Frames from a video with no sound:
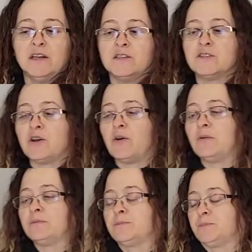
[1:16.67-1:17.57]

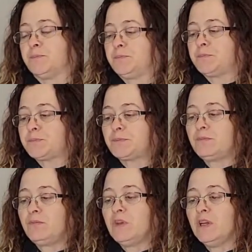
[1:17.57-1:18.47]
So
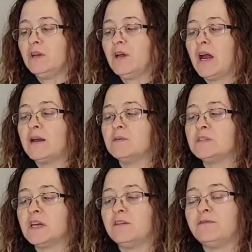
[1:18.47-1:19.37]
I'd
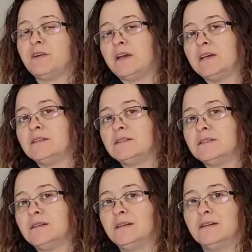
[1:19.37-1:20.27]
say
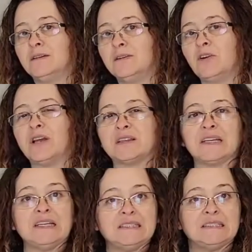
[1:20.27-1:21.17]
phase, or like
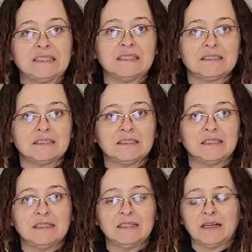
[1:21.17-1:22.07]
the easiest
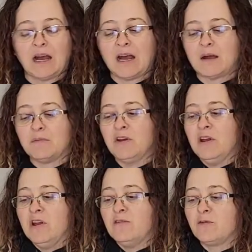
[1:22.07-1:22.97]

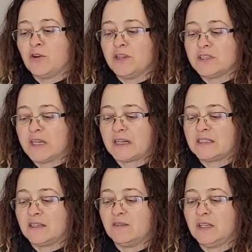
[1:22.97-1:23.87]
for this
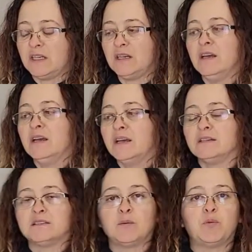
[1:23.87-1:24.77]
activity,
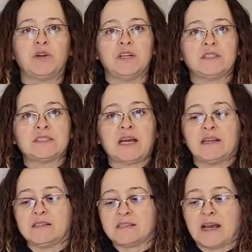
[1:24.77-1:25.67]
is to put it on
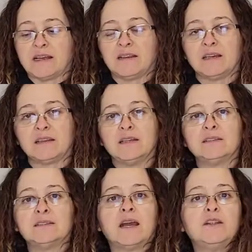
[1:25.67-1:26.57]
its side like
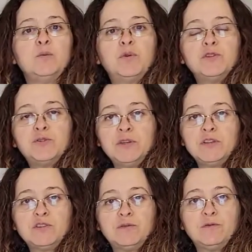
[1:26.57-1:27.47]
this, and you put
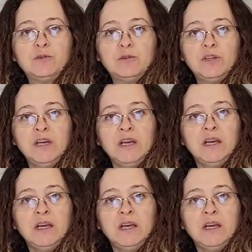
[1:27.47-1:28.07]
treats or food